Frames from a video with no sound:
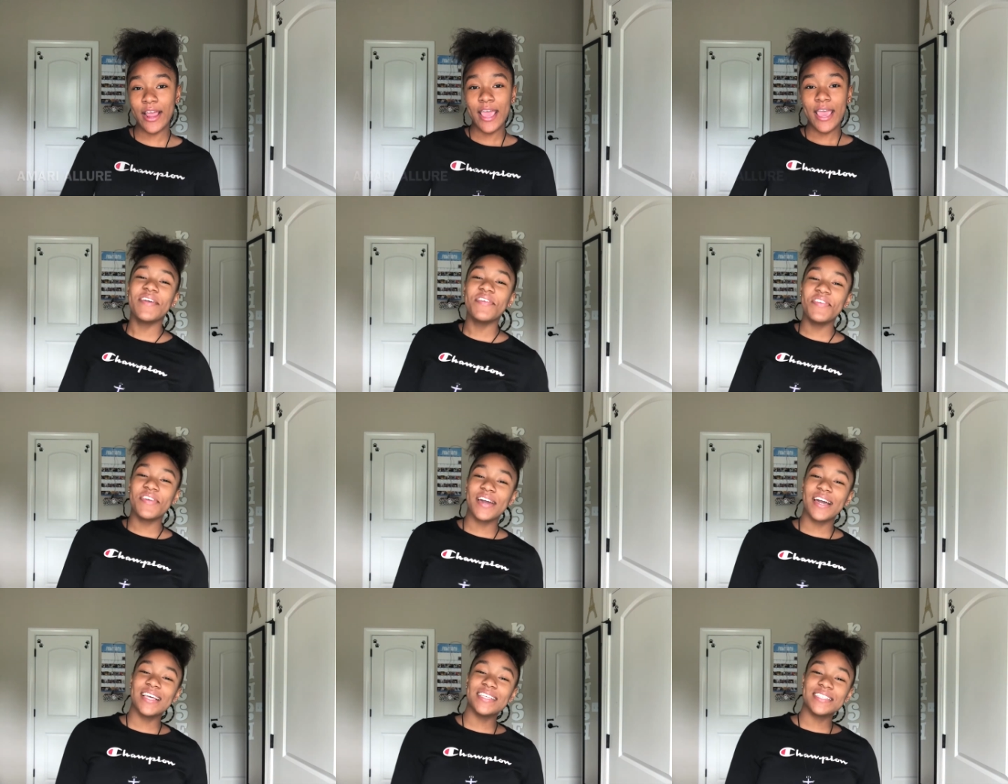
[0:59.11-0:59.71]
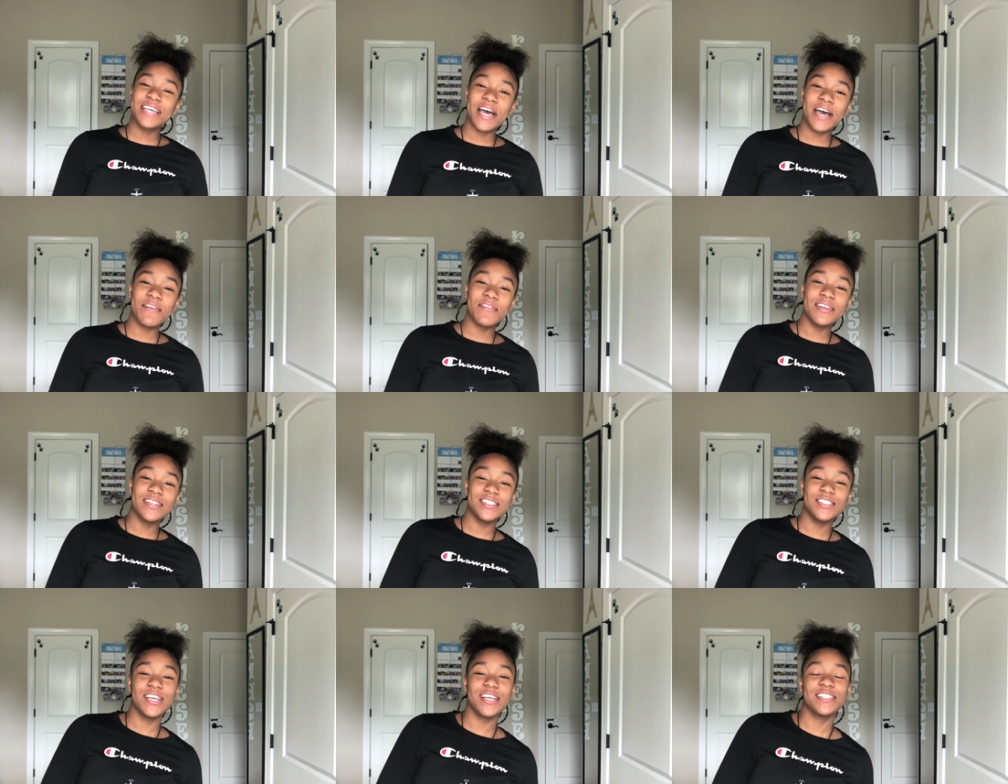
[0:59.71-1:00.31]
If you guys
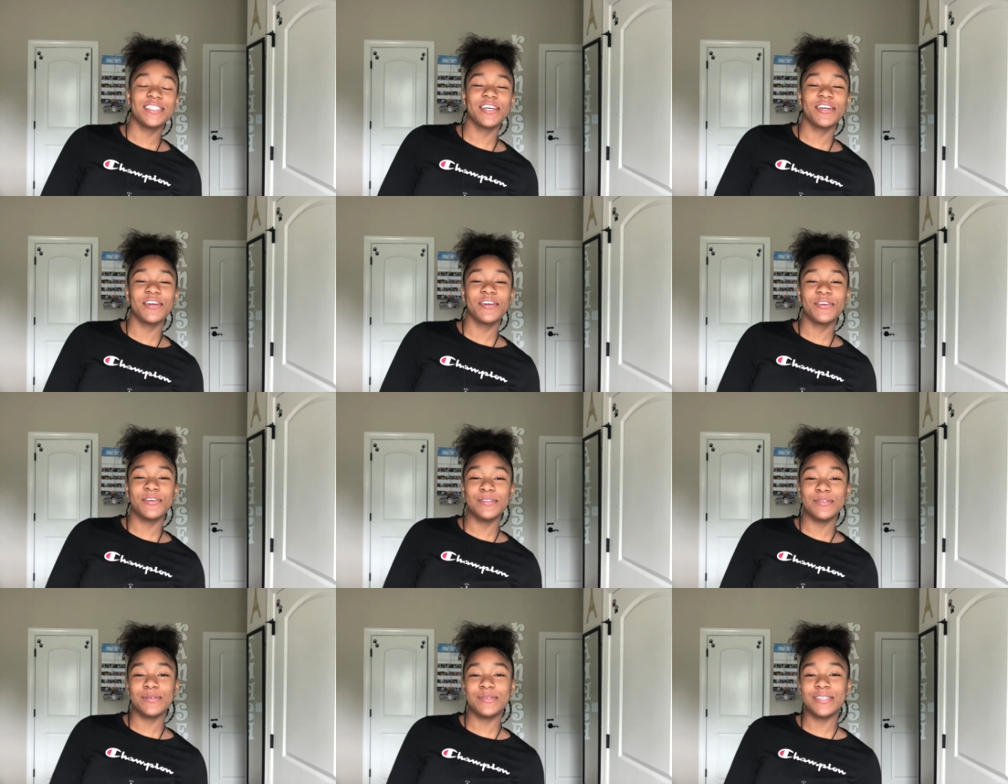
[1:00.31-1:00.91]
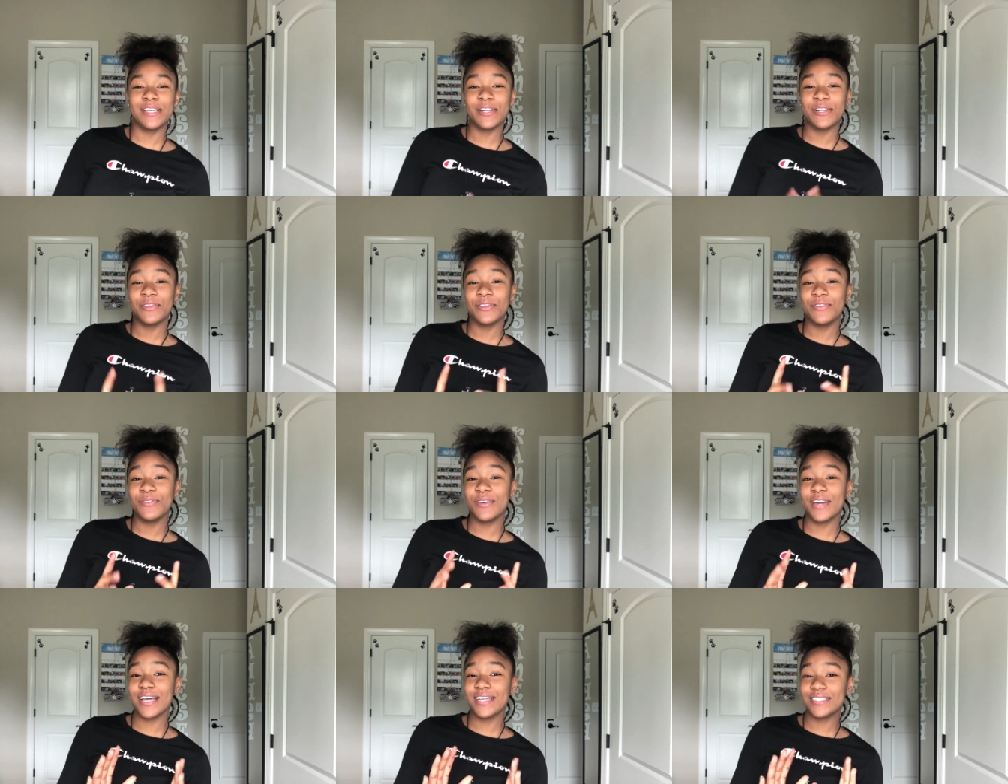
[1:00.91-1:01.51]
haven't checked out her YouTube channel, you
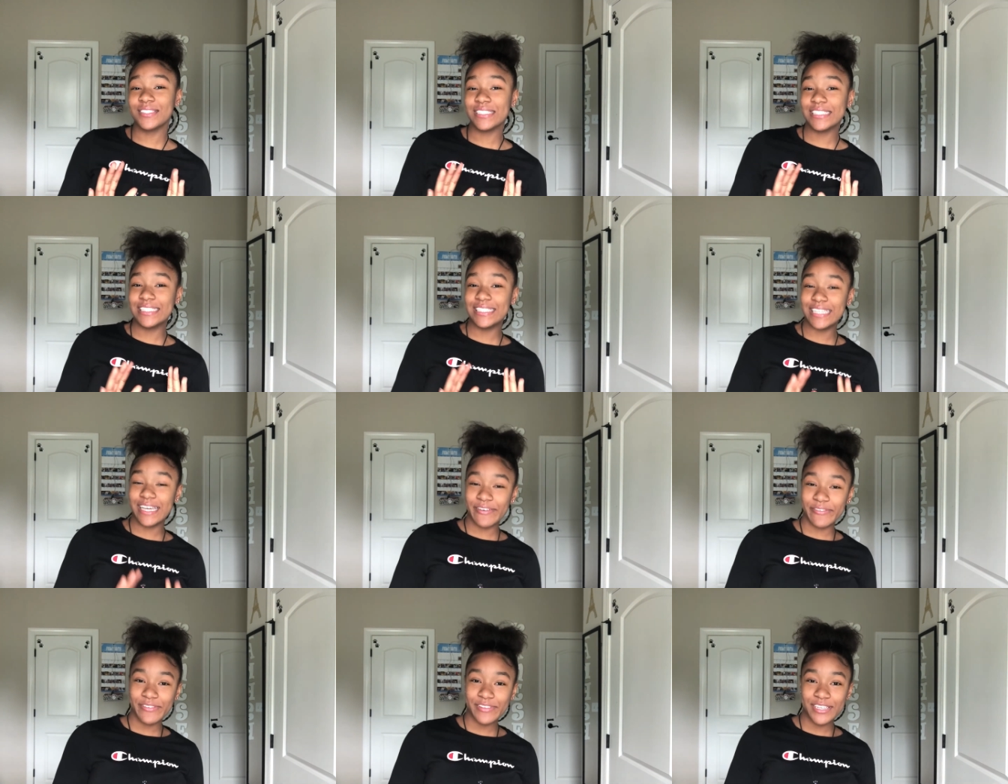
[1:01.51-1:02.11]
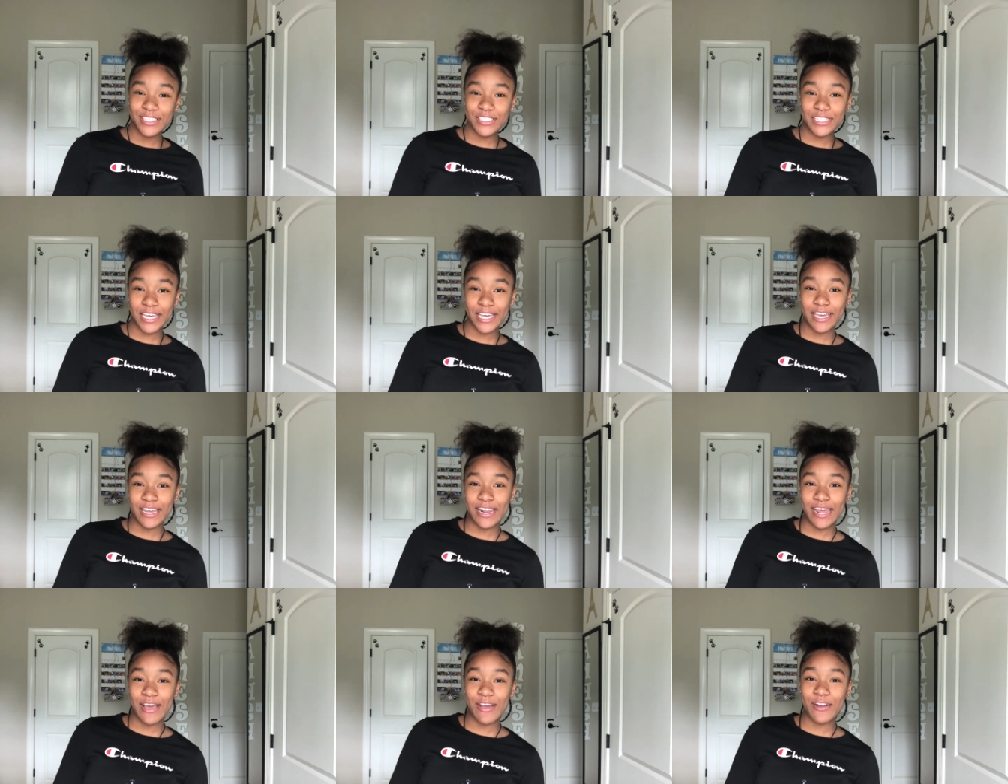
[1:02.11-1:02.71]
guys should definitely check
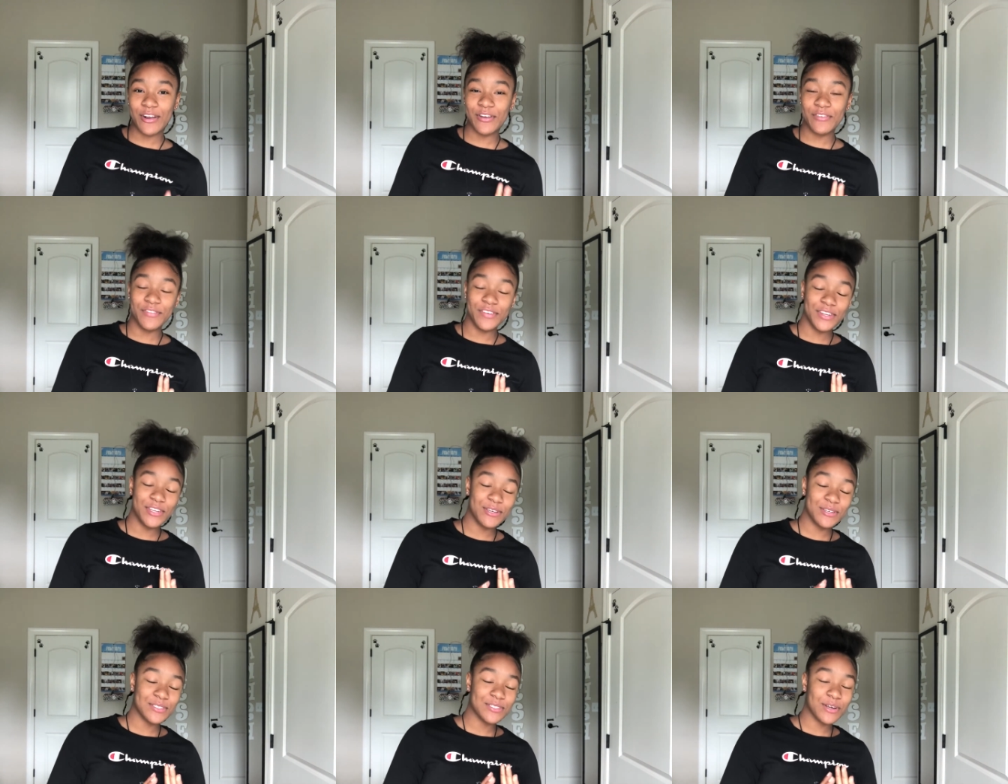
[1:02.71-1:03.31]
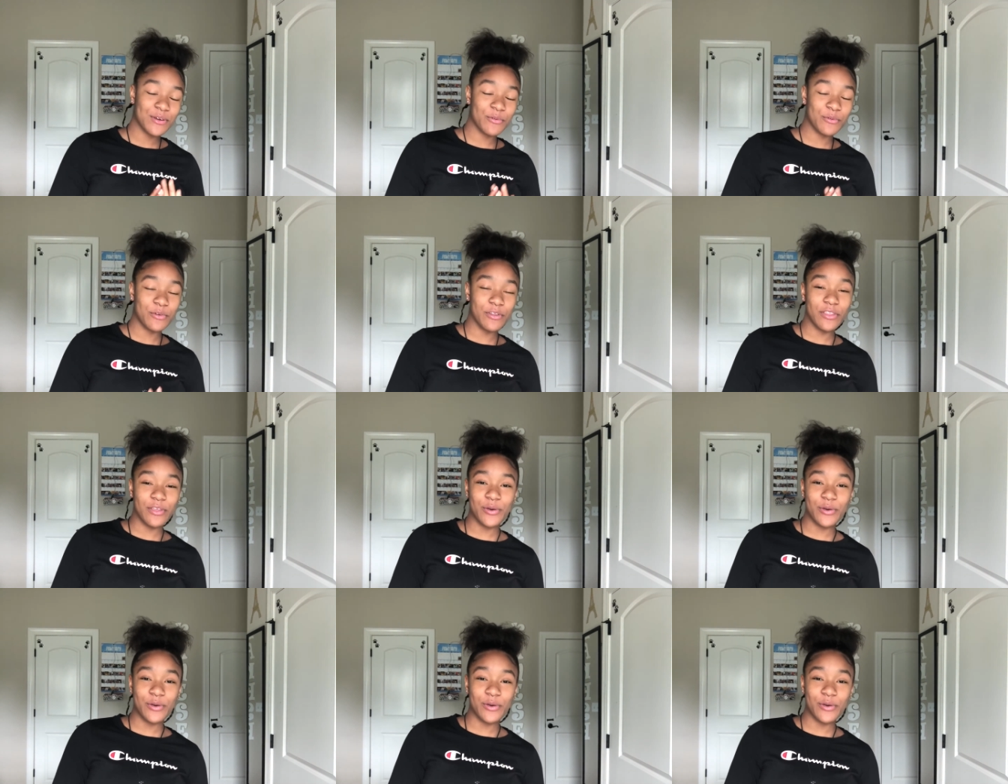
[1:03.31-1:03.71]
it out. Her videos are really